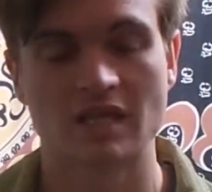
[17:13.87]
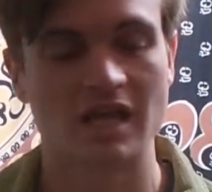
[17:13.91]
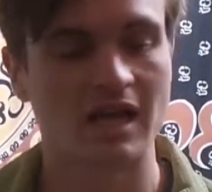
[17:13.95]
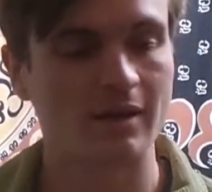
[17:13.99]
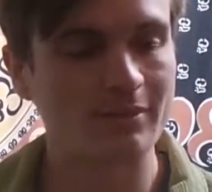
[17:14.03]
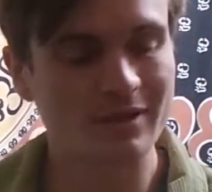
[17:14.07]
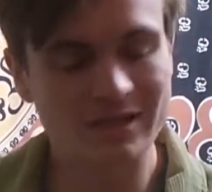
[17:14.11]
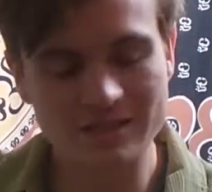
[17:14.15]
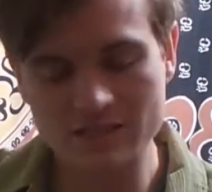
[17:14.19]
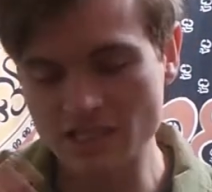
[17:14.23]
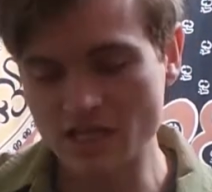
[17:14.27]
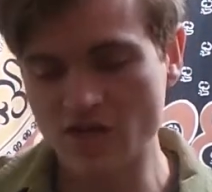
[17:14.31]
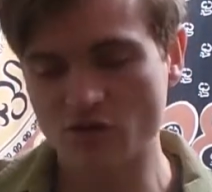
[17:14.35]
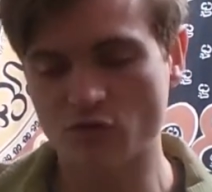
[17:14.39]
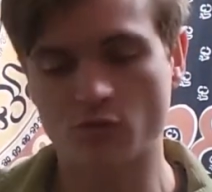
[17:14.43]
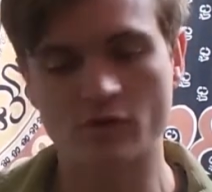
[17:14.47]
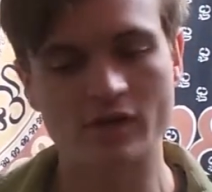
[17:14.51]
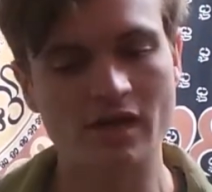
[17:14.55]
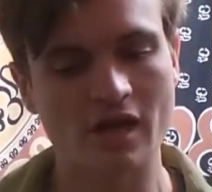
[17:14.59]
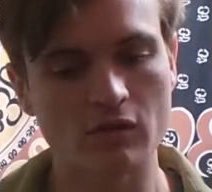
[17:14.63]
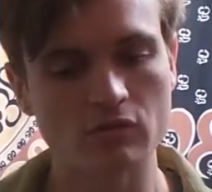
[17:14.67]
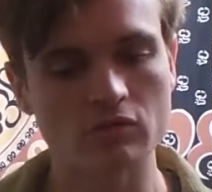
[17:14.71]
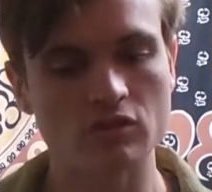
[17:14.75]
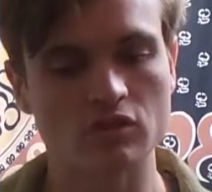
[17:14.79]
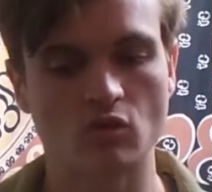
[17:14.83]
I'm not saying
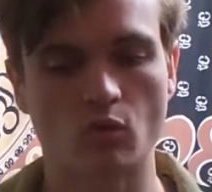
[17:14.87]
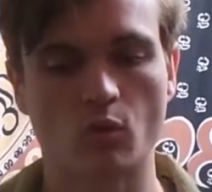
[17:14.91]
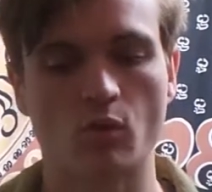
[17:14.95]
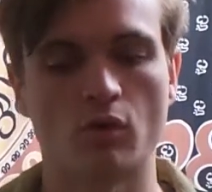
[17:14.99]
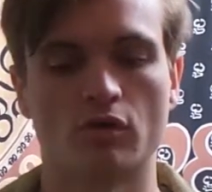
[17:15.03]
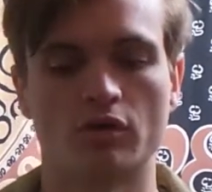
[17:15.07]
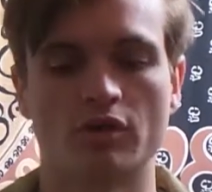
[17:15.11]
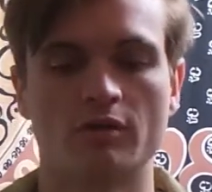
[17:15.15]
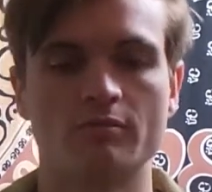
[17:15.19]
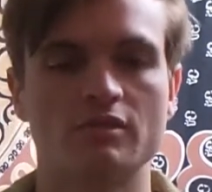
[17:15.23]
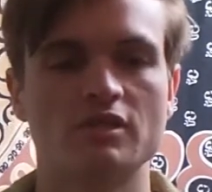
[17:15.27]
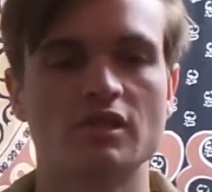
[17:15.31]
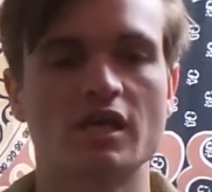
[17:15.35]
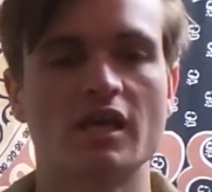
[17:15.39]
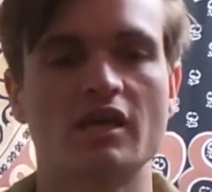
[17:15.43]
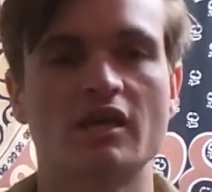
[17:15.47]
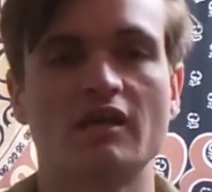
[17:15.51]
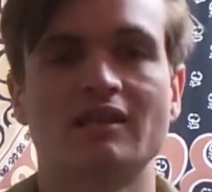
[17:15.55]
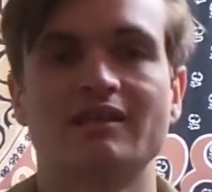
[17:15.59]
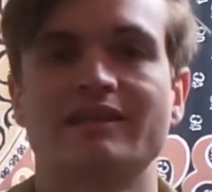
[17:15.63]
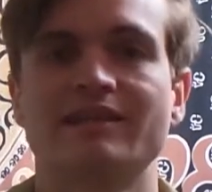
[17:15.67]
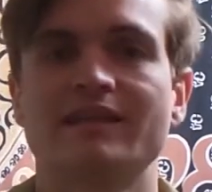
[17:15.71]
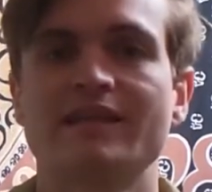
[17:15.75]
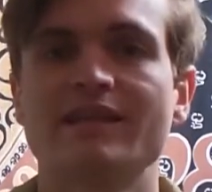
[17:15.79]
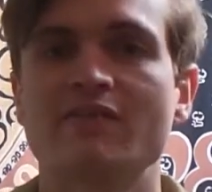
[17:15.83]
renounce the world. I'm
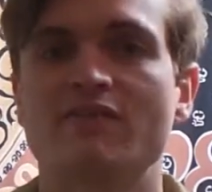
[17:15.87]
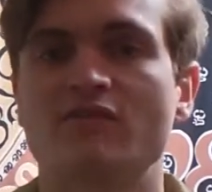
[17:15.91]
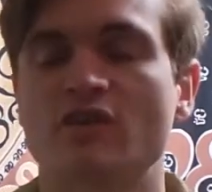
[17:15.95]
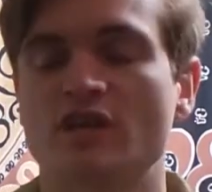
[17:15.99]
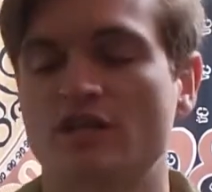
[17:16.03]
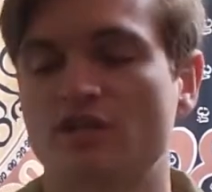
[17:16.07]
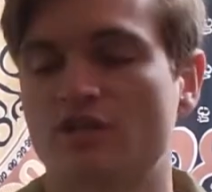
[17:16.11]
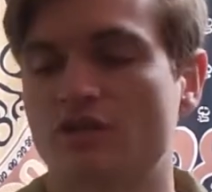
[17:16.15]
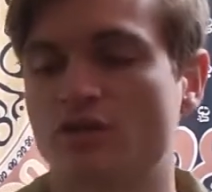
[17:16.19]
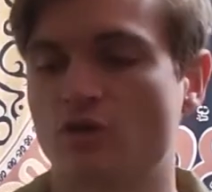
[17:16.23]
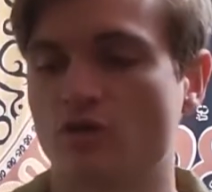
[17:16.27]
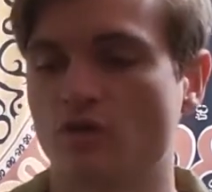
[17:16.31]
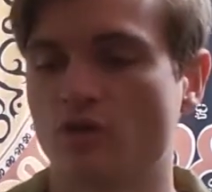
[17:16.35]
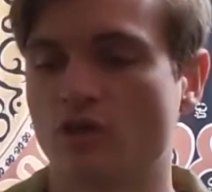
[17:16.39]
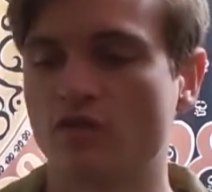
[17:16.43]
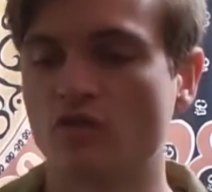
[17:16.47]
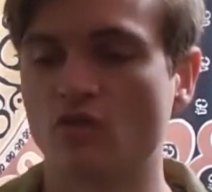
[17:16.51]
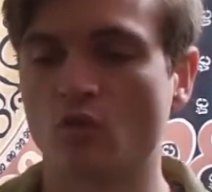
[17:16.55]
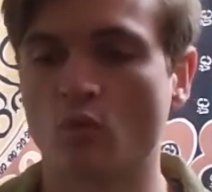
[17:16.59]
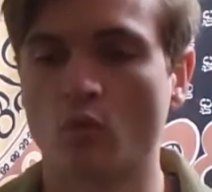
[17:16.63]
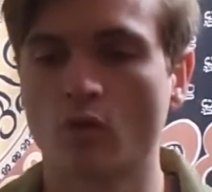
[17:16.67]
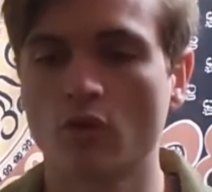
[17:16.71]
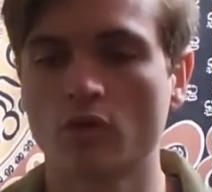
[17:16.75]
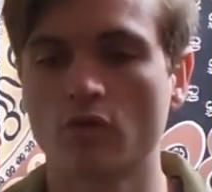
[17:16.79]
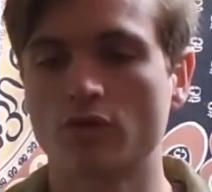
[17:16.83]
saying live in the
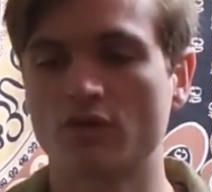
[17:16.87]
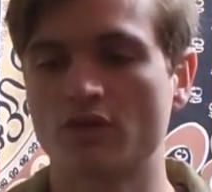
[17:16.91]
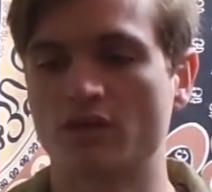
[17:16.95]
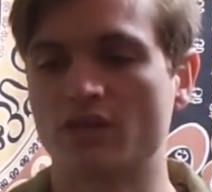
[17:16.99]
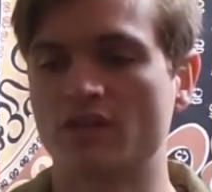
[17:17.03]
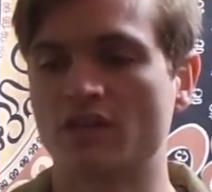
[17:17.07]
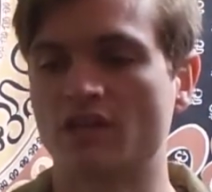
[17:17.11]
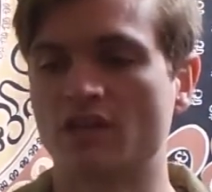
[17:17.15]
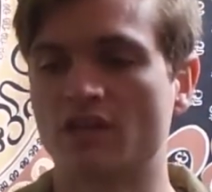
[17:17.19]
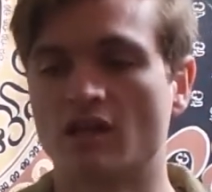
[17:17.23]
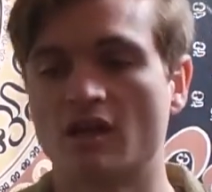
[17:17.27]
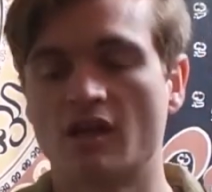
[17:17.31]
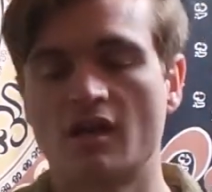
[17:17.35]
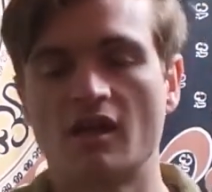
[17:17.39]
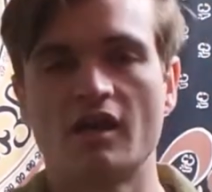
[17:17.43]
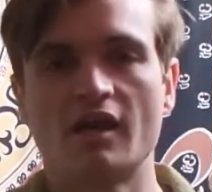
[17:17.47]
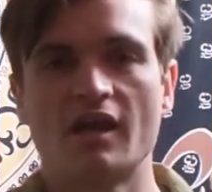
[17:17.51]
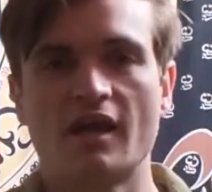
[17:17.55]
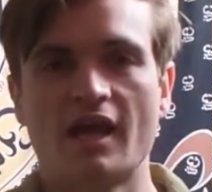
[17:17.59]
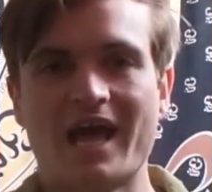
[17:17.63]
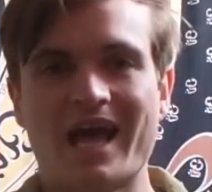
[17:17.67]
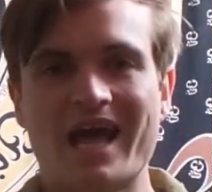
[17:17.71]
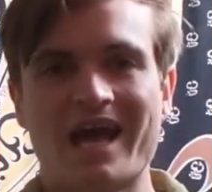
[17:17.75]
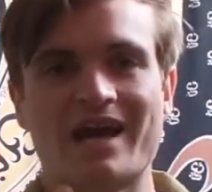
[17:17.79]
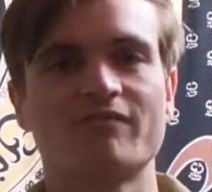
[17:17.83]
world and then
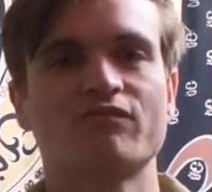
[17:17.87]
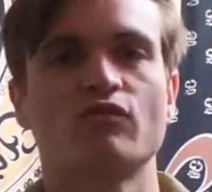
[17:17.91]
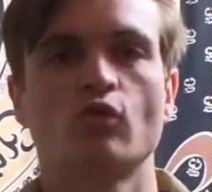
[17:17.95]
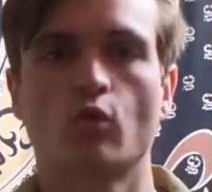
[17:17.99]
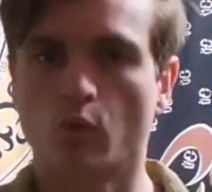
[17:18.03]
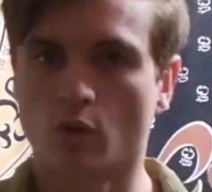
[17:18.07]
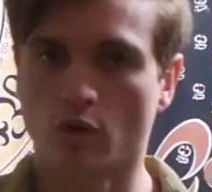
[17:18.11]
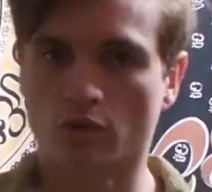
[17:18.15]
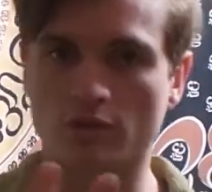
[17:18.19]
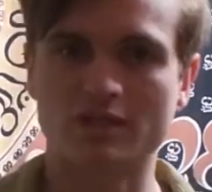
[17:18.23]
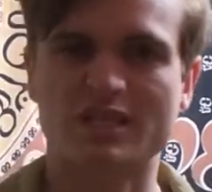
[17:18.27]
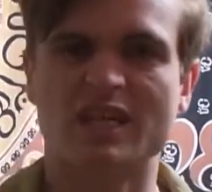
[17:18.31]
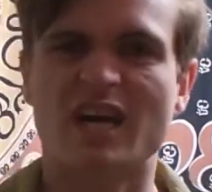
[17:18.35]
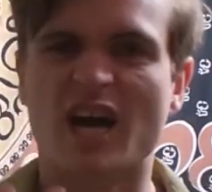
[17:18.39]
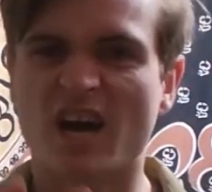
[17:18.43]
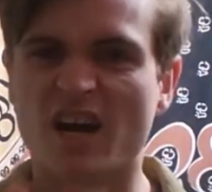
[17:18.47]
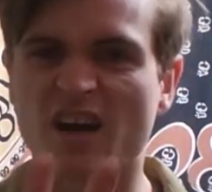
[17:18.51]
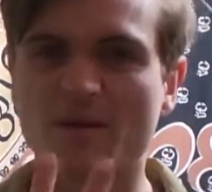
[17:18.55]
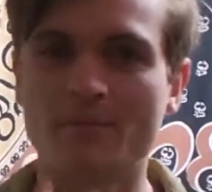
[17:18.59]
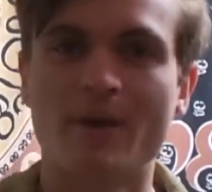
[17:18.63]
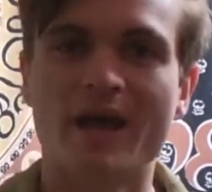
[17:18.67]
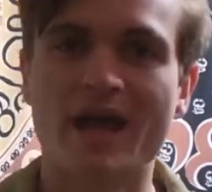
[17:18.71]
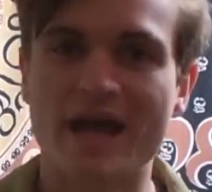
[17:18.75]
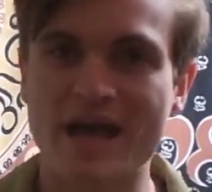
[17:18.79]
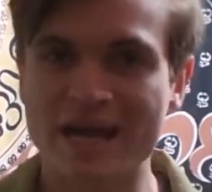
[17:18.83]
have the world
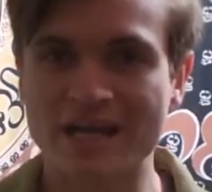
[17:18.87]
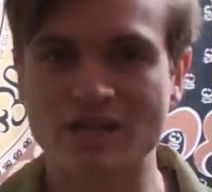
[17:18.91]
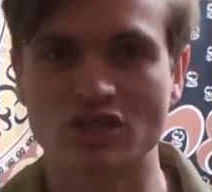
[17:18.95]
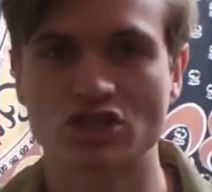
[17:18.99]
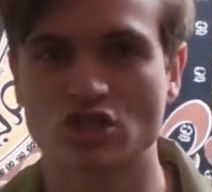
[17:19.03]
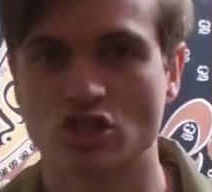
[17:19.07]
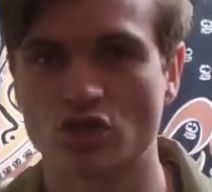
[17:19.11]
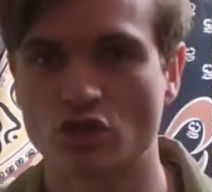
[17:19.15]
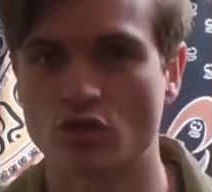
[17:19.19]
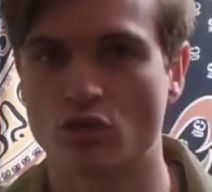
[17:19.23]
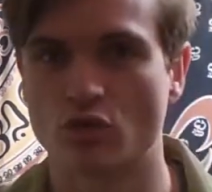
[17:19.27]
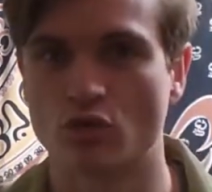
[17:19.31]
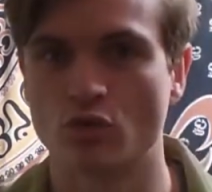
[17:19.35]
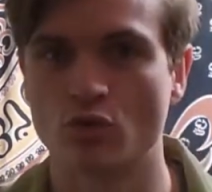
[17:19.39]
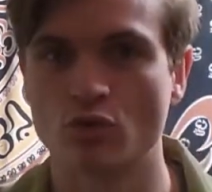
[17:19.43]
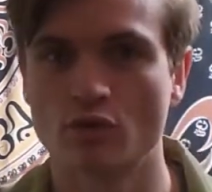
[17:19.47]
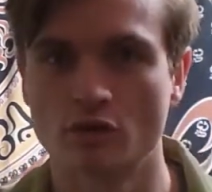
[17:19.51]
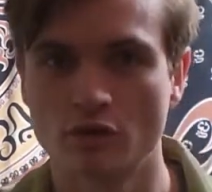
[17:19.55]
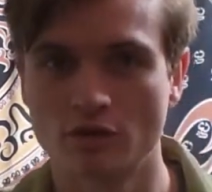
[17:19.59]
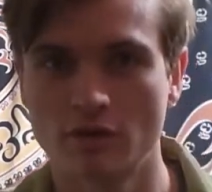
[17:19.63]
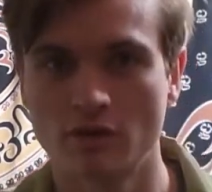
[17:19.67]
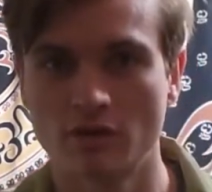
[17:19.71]
come at you